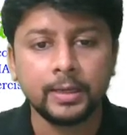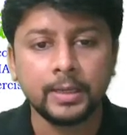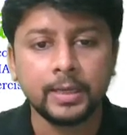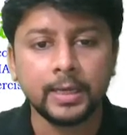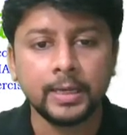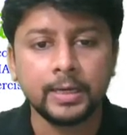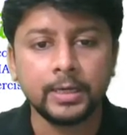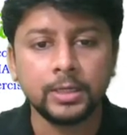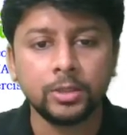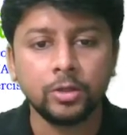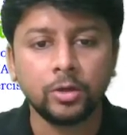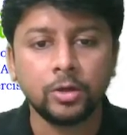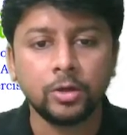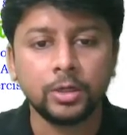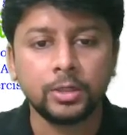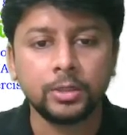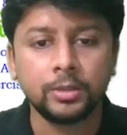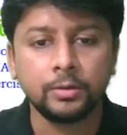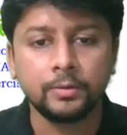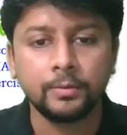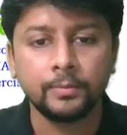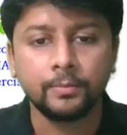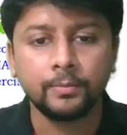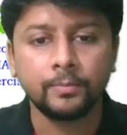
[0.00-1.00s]
cannot
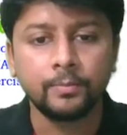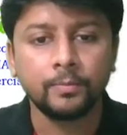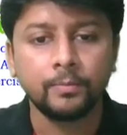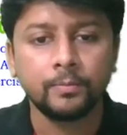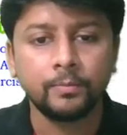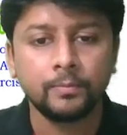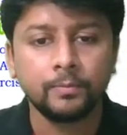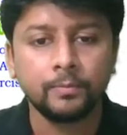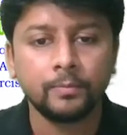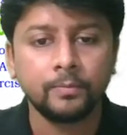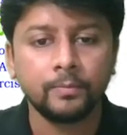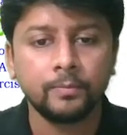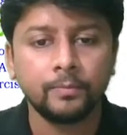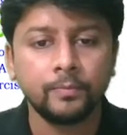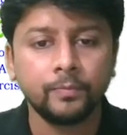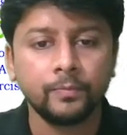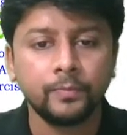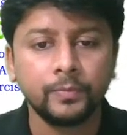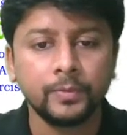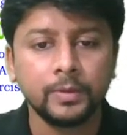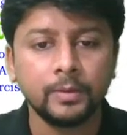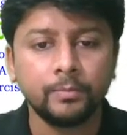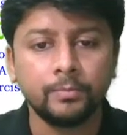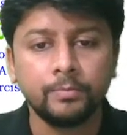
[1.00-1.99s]

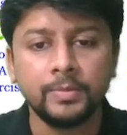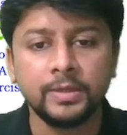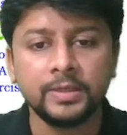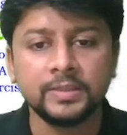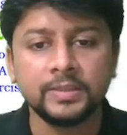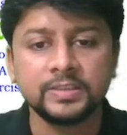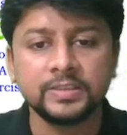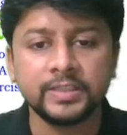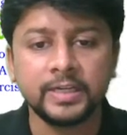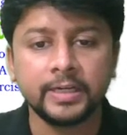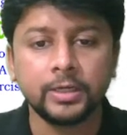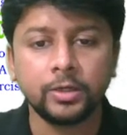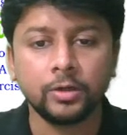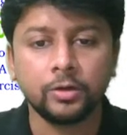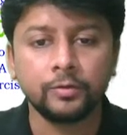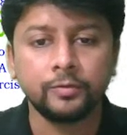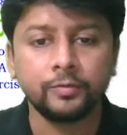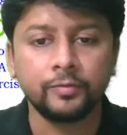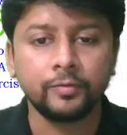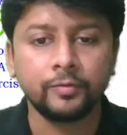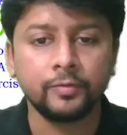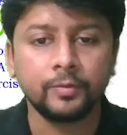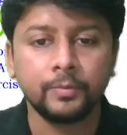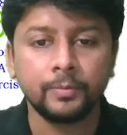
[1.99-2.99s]
be set off